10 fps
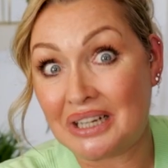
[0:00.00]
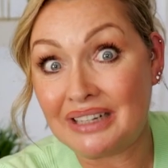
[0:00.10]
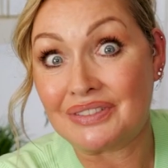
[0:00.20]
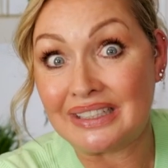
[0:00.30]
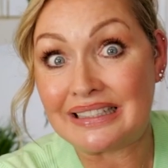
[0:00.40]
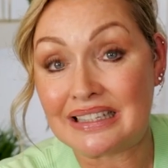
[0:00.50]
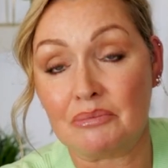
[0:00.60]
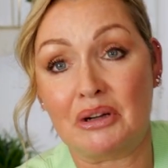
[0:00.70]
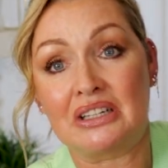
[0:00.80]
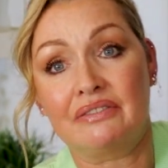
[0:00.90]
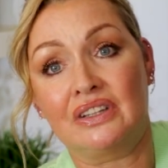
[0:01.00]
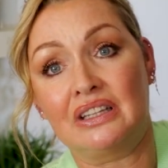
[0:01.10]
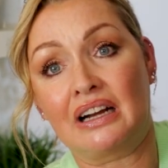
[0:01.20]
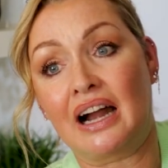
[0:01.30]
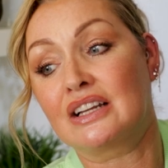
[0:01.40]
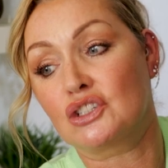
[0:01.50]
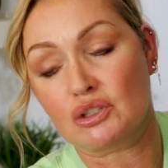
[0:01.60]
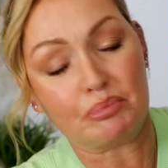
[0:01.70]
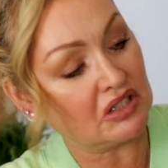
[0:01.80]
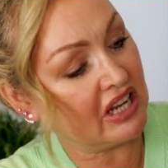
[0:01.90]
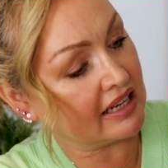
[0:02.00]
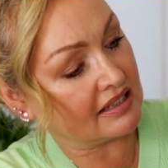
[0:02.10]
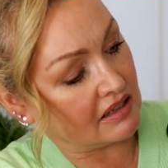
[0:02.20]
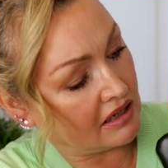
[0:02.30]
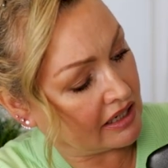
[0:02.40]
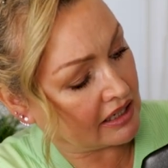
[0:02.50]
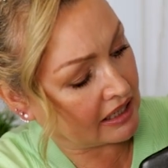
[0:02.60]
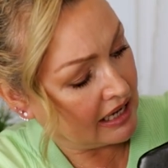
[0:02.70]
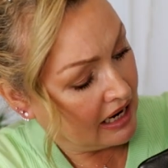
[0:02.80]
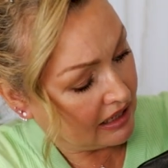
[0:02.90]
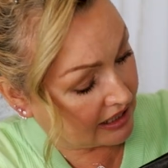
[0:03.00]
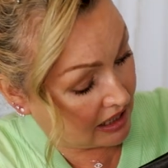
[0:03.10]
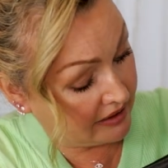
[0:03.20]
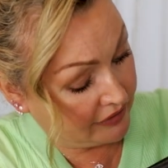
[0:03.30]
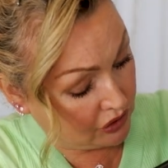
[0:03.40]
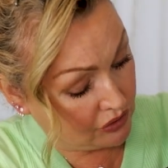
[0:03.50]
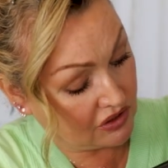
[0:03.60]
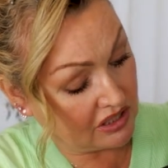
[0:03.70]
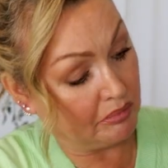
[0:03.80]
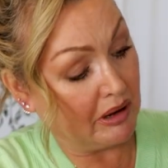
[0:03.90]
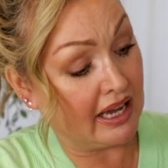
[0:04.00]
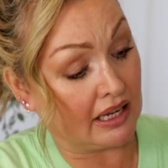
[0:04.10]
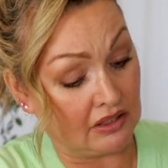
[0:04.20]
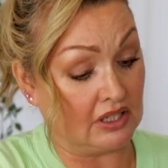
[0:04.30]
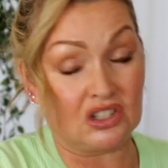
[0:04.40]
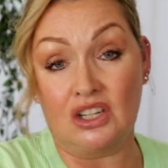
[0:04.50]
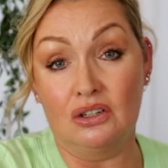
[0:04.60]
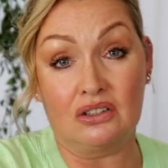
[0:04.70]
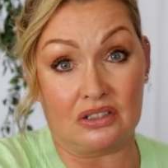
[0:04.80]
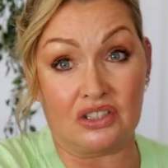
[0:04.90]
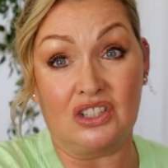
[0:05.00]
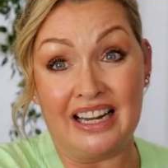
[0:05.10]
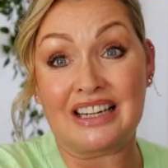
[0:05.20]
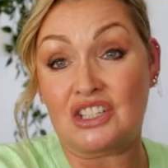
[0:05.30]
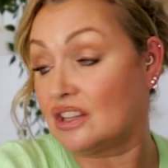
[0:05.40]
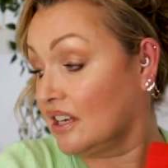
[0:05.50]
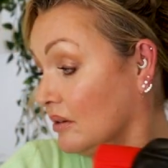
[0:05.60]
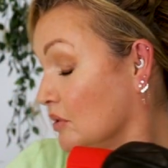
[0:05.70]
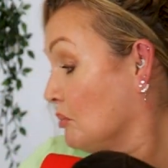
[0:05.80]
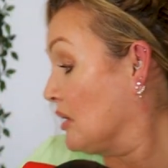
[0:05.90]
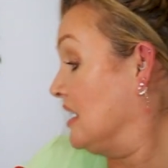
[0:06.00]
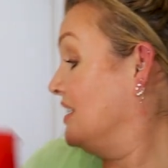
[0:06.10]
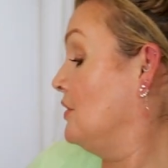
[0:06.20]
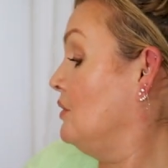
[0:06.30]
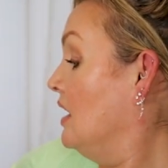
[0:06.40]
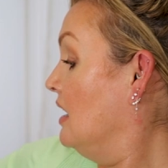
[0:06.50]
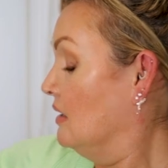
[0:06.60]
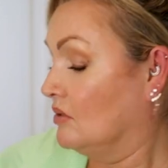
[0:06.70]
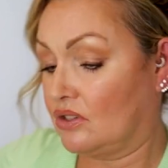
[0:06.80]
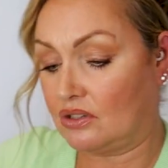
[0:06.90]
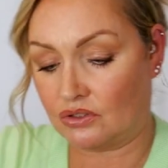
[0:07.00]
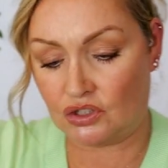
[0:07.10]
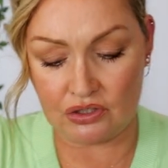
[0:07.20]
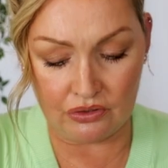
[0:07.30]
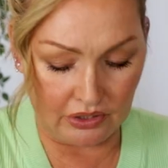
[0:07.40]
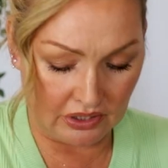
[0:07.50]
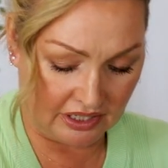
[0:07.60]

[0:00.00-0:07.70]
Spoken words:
whatever else you might have in there. And it just protects the lining. Like, I've used this bag and, like, to look at it, you'd actually think it was brand new. Just gonna show you